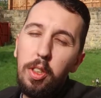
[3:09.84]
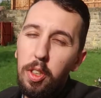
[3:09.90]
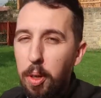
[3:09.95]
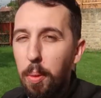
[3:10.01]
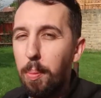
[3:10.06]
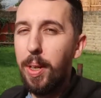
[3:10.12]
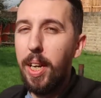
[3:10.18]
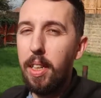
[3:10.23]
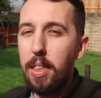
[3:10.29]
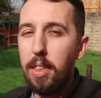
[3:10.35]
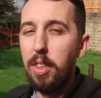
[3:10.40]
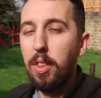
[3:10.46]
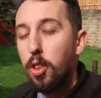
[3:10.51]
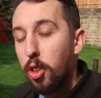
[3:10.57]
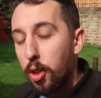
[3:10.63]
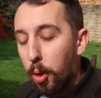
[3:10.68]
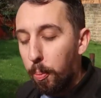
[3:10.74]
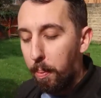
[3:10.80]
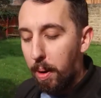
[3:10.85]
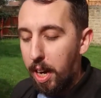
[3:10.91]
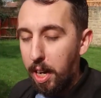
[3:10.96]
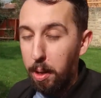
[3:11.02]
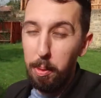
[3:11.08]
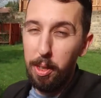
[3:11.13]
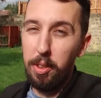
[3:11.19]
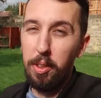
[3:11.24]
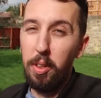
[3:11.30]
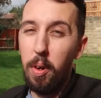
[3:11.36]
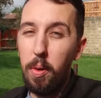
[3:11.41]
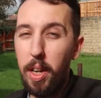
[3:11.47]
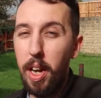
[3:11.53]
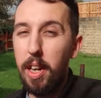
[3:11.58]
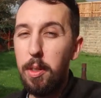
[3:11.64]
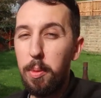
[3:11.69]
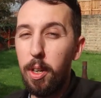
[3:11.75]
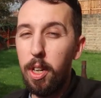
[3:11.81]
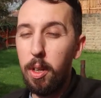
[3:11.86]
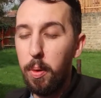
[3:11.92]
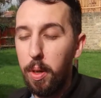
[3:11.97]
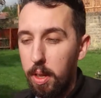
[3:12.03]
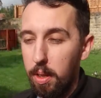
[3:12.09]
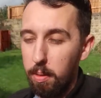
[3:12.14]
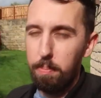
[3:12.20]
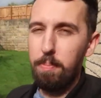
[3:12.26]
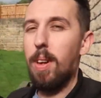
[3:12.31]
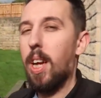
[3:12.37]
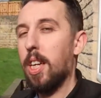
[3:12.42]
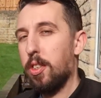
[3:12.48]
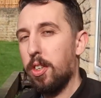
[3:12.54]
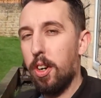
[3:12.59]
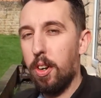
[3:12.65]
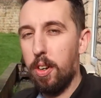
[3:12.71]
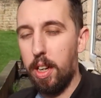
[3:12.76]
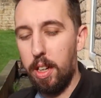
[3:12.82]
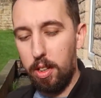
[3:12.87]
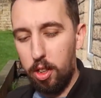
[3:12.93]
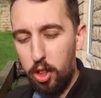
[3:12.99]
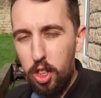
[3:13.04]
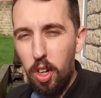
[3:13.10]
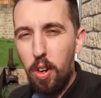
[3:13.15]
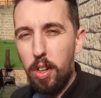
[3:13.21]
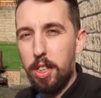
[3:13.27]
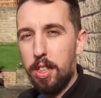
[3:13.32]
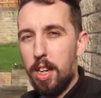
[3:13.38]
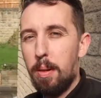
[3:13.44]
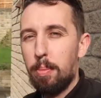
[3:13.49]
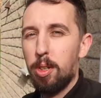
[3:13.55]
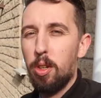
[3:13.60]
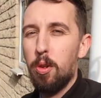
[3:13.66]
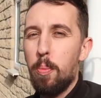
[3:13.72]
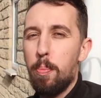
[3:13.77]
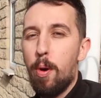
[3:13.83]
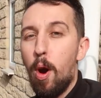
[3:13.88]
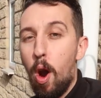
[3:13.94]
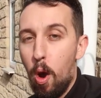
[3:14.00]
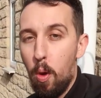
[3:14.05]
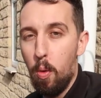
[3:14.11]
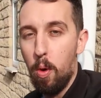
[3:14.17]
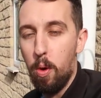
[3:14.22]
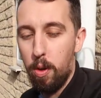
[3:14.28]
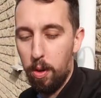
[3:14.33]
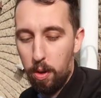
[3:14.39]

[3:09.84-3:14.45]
some kids and some animals are okay to work with. Like Chalky. Chalky's an absolute pro.